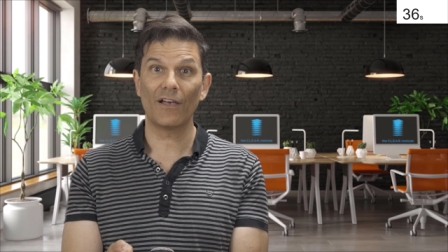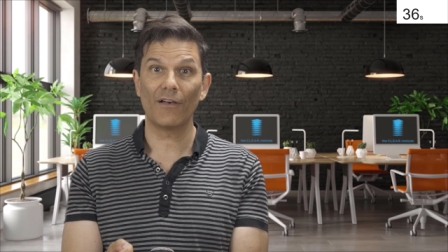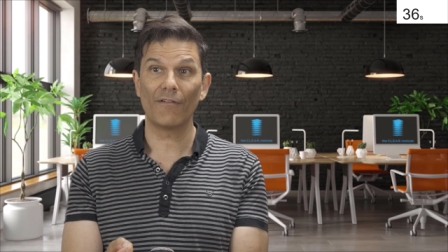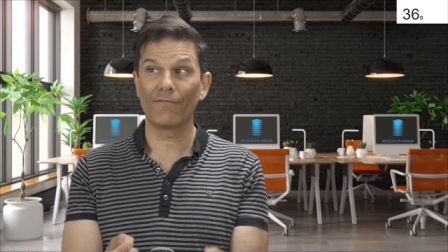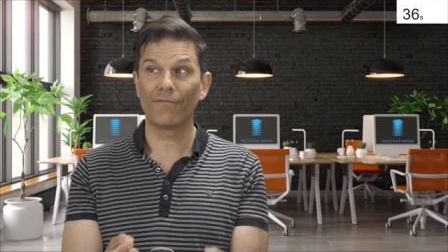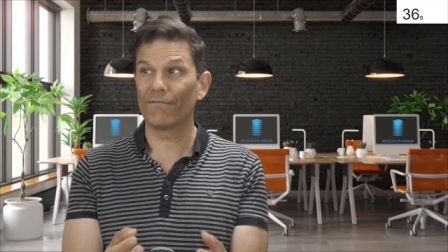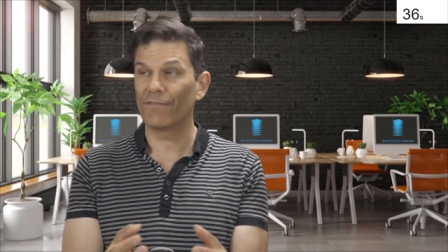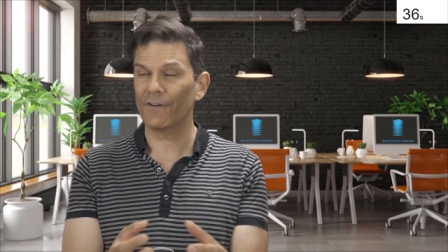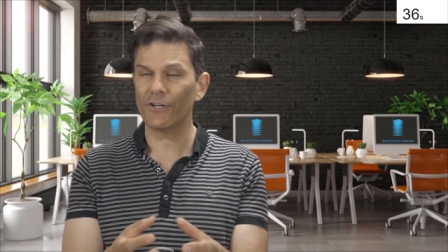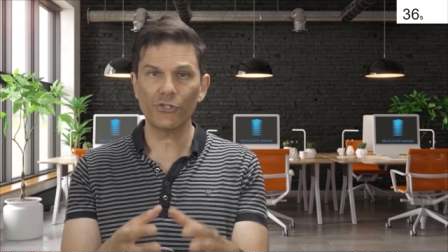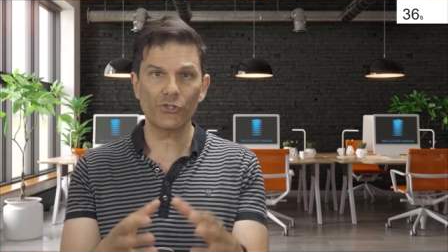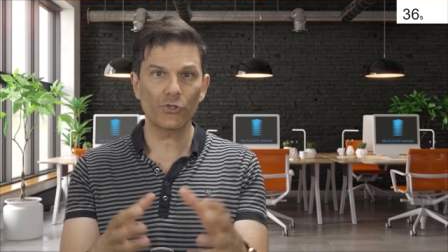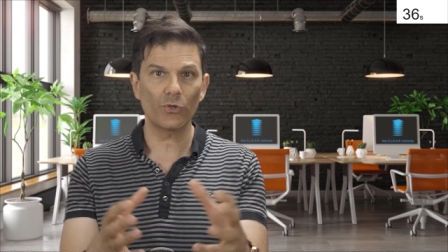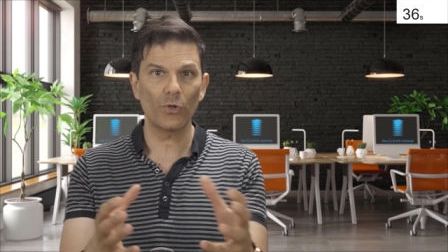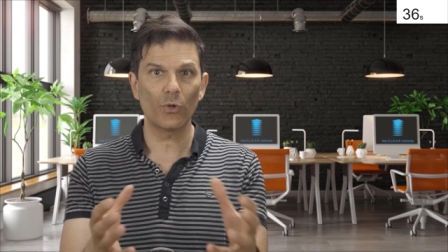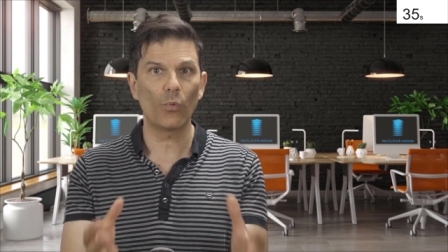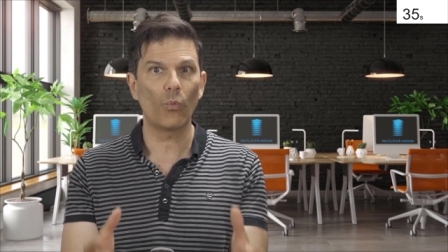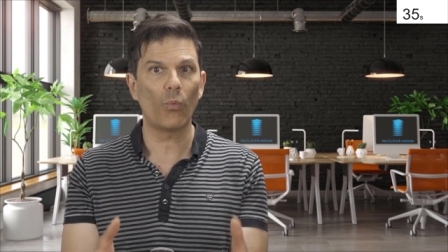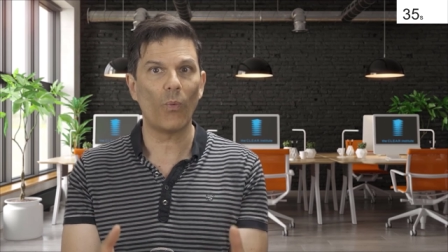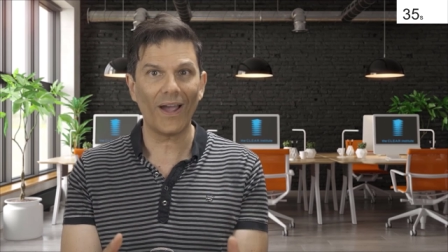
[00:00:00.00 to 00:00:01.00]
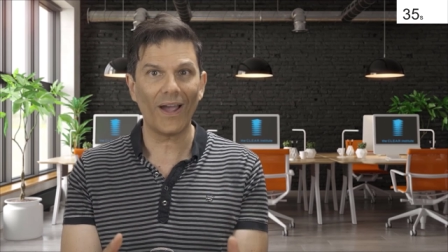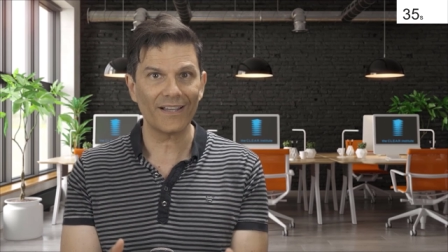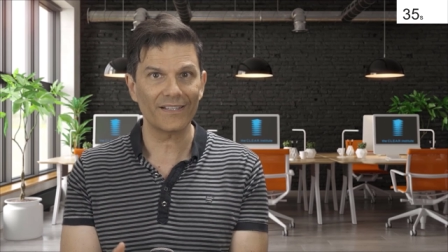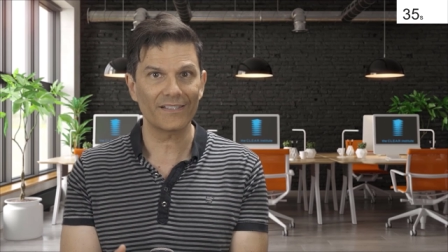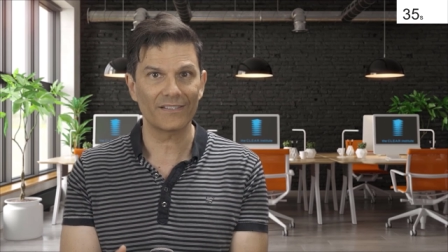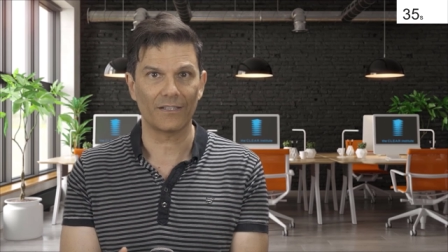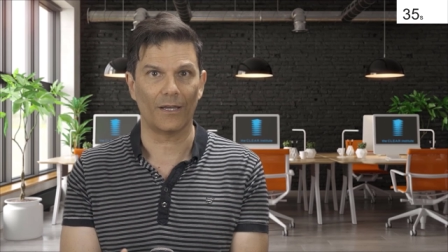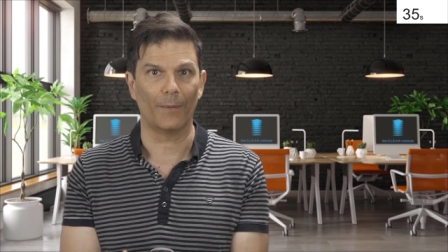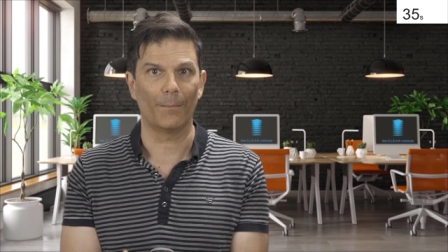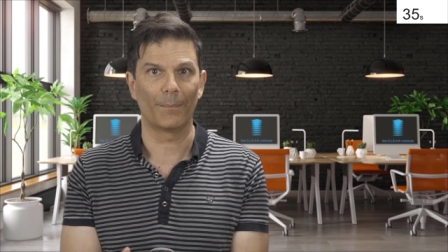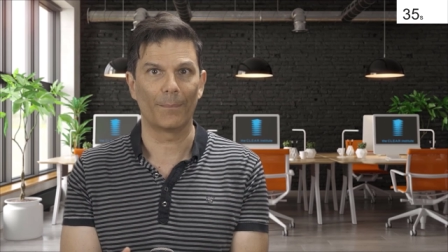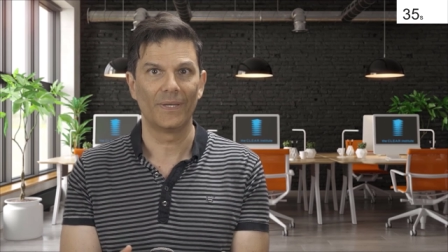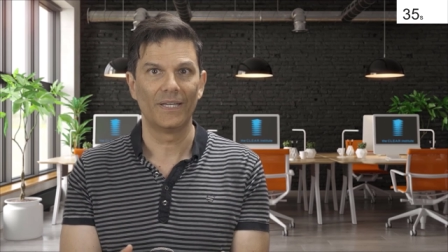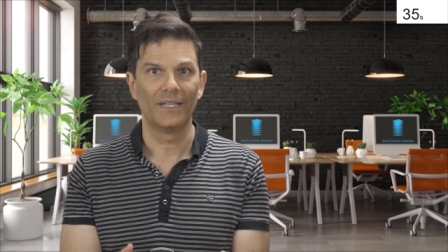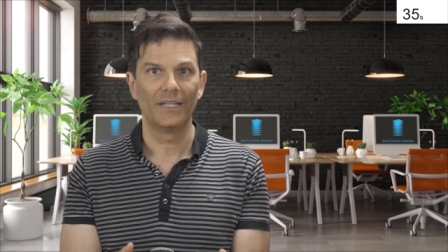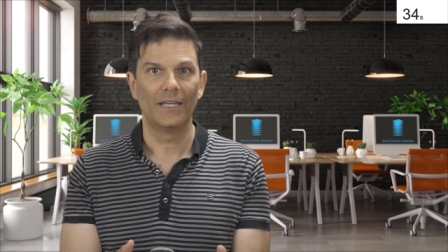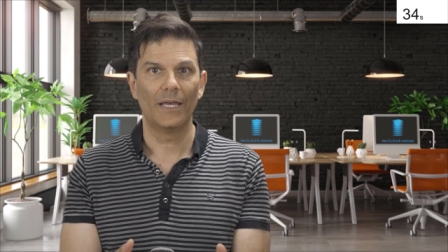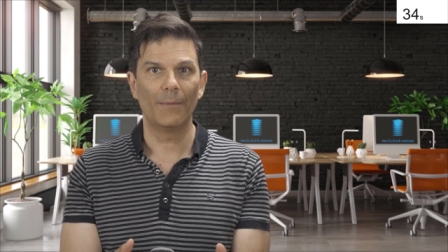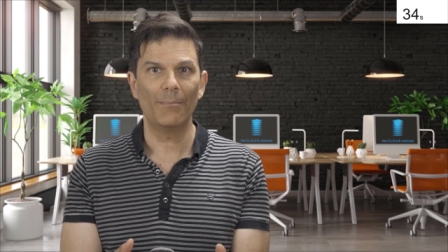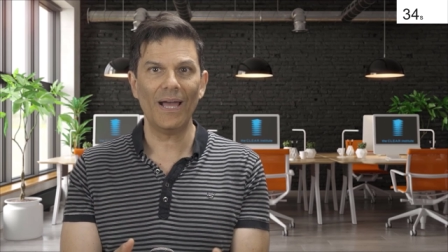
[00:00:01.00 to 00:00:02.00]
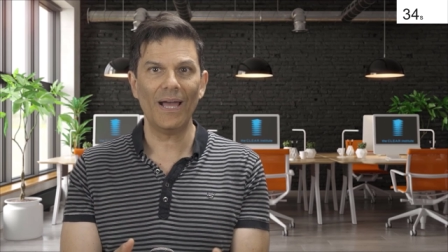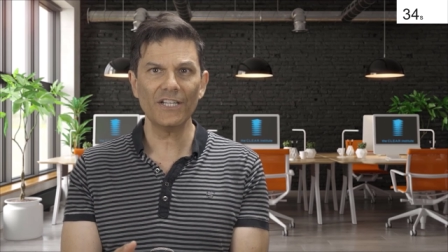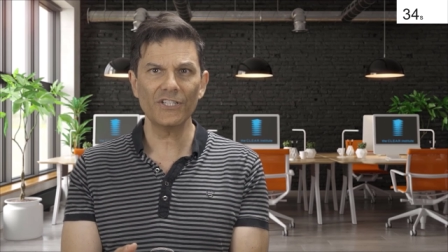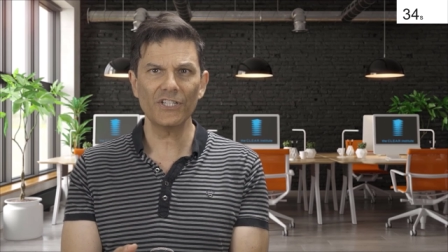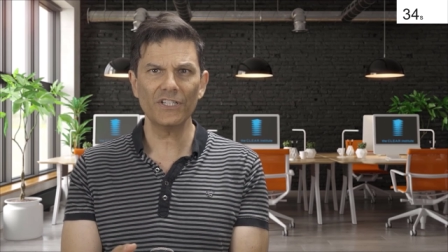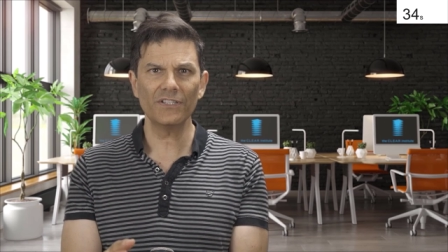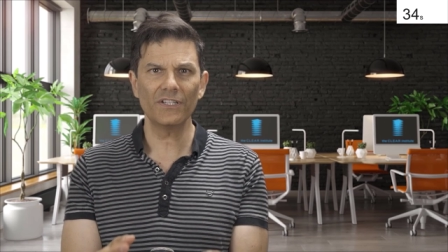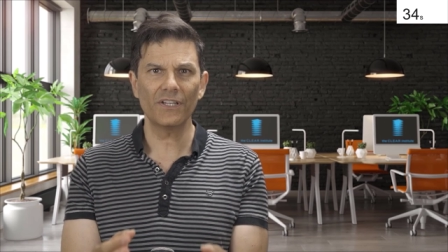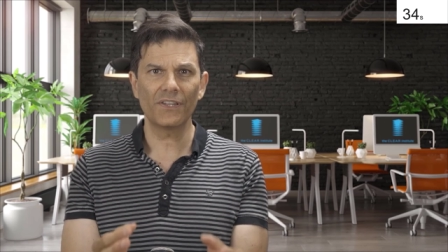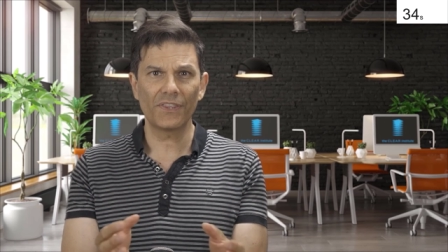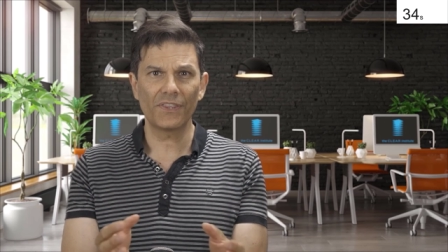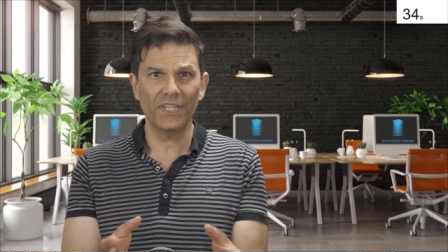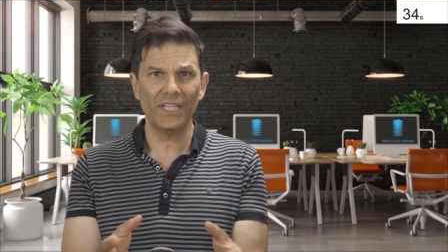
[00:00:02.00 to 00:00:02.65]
a virtual wax up. Imagine the